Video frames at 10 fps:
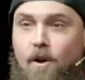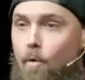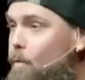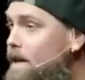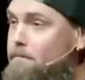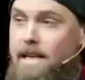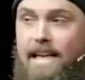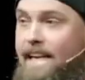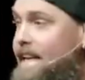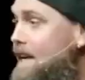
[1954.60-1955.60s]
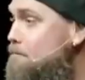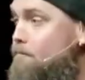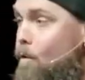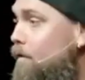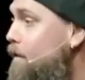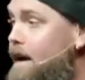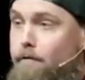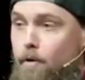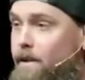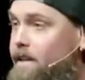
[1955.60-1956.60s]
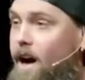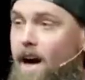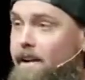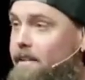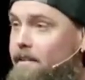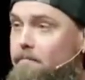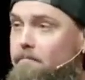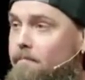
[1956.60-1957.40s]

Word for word: they don't win me any more favor with God.